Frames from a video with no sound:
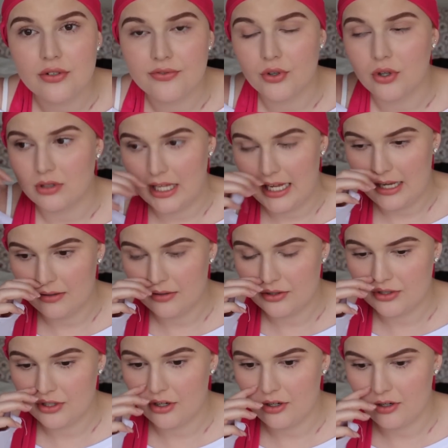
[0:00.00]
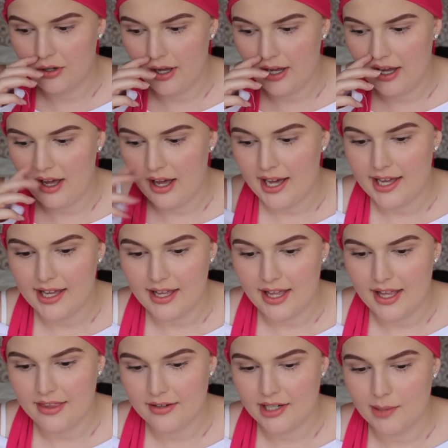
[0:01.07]
to fall out. So I
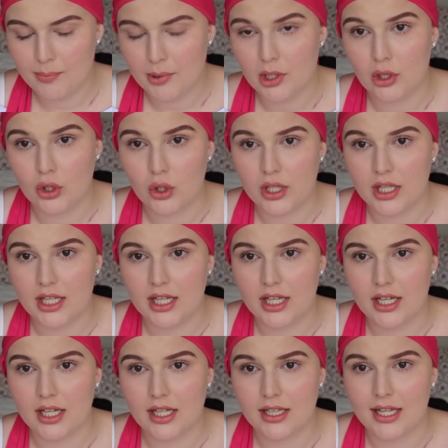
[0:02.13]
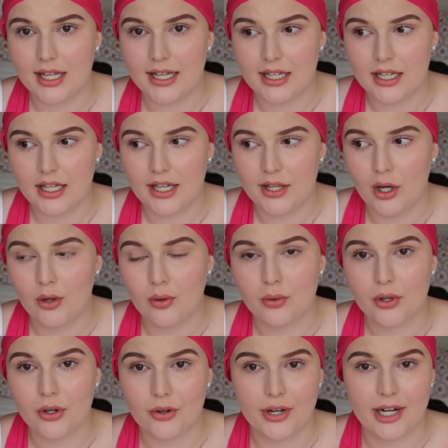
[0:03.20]
ended up looking like an
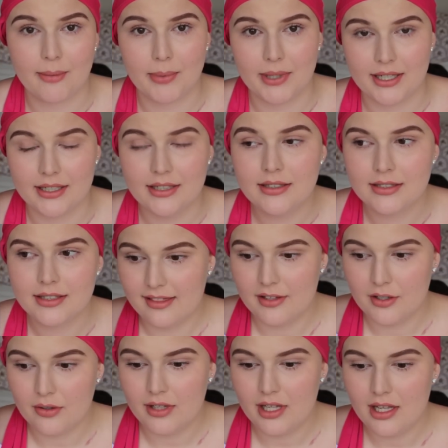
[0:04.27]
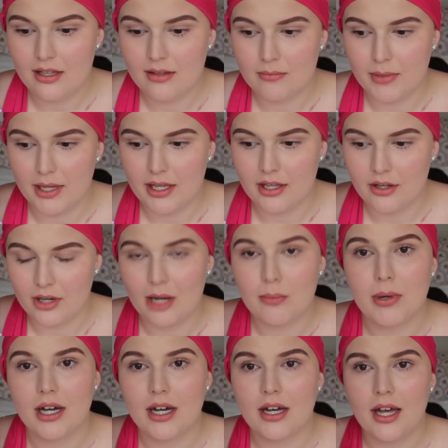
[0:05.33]
old grandpa. Literally, my
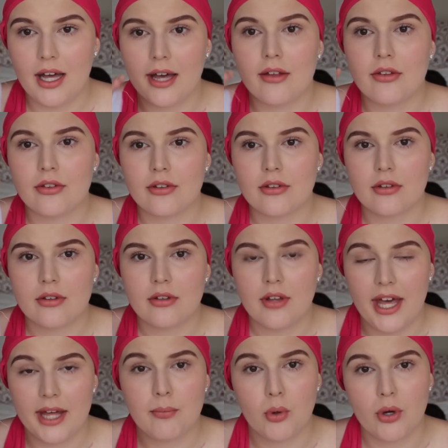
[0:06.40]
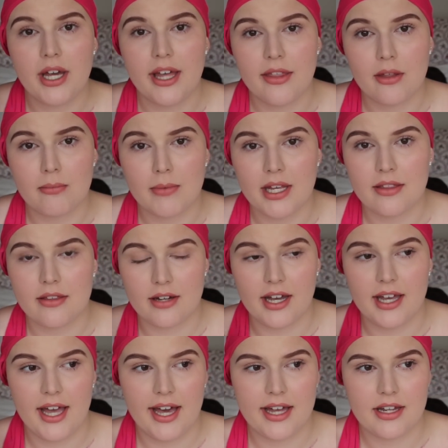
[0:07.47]
grandpa has had more hair than me than
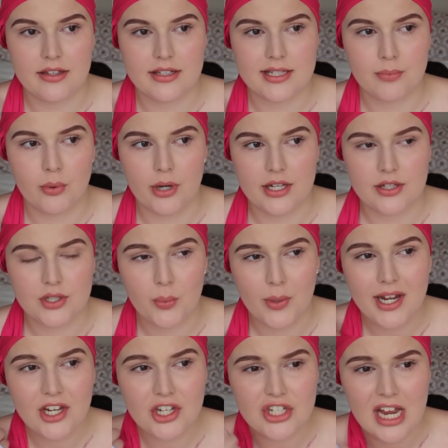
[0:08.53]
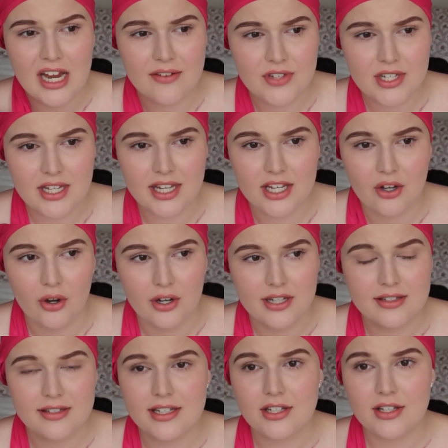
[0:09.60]
I had at this point. So when I shaved it, it
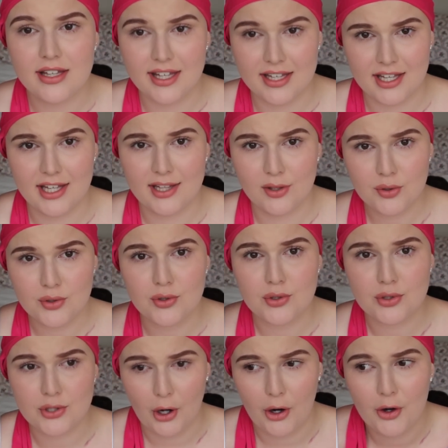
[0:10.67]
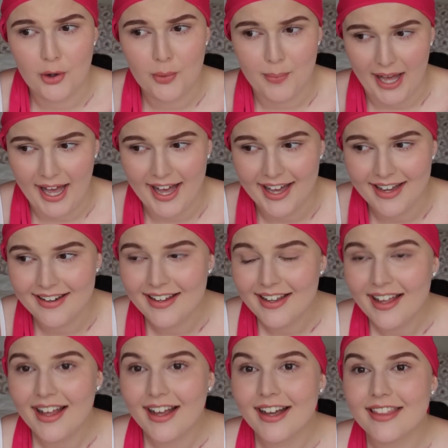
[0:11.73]
honestly, it looked so bad
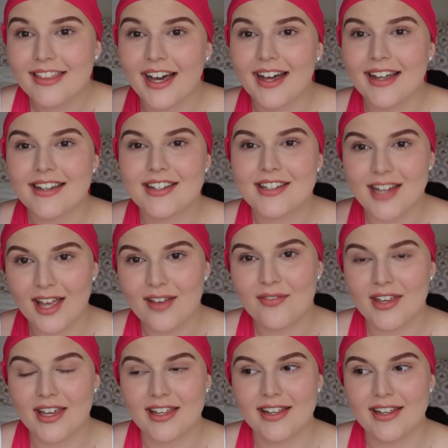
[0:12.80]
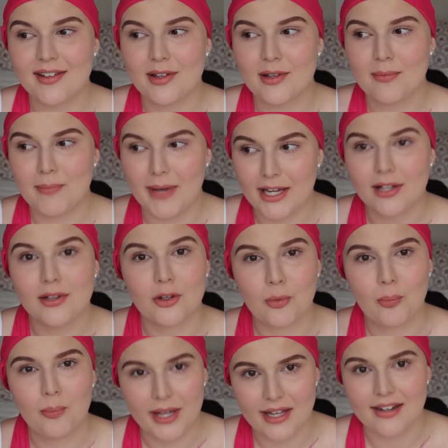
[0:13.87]
that shaving it made it look
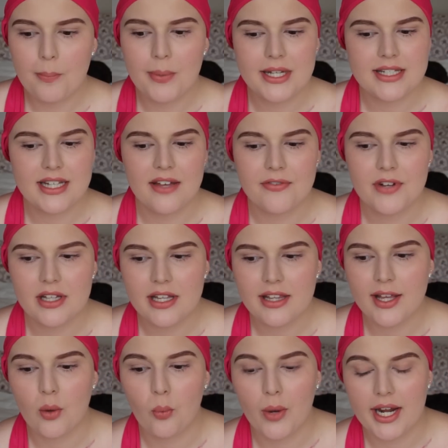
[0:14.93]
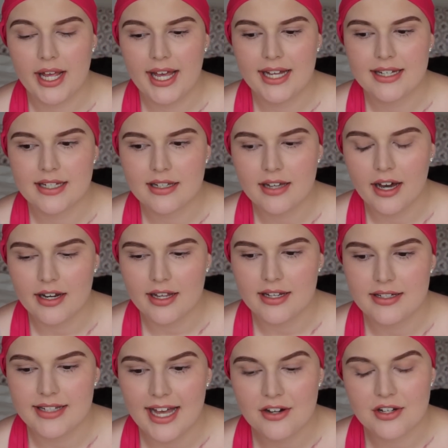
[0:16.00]
better. But definitely, like, when I had to cut
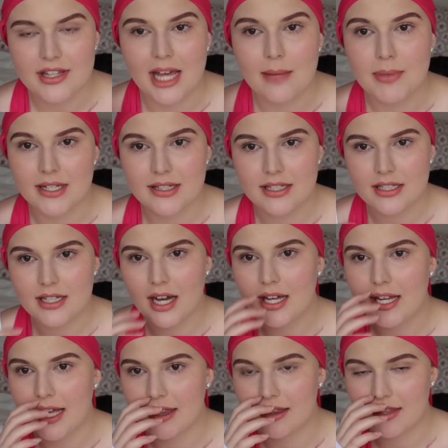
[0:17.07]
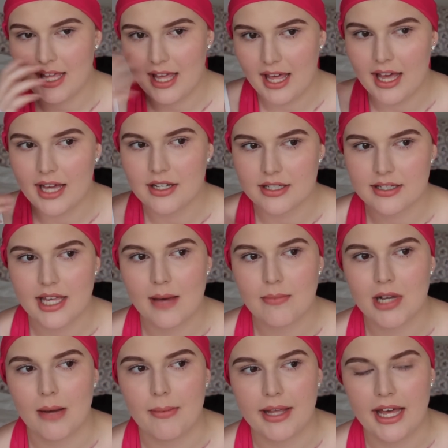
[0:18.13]
it down to that pixie cut and the hair just kept
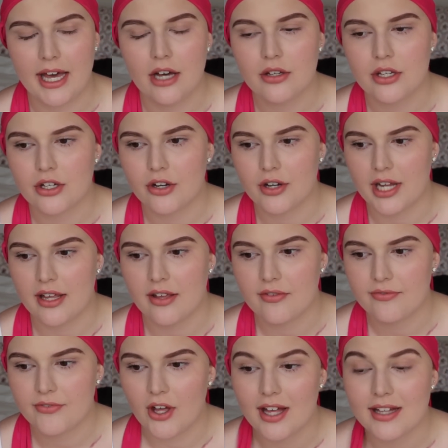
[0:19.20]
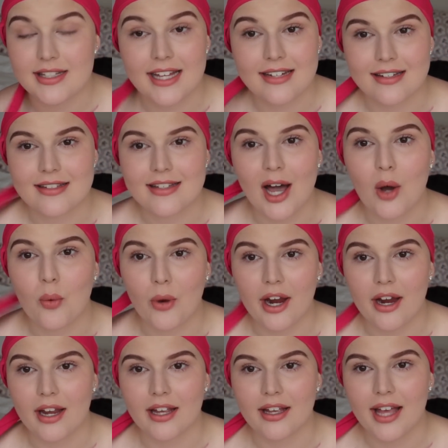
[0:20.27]
coming out, you know, and I first had to start
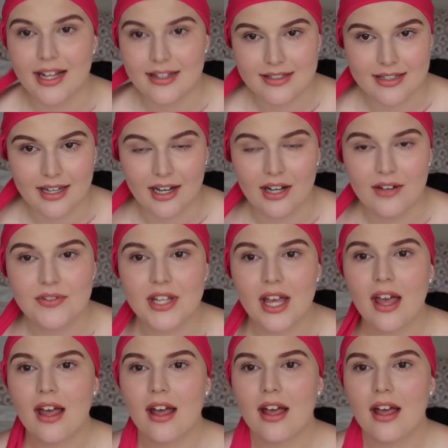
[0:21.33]
wearing headscarves,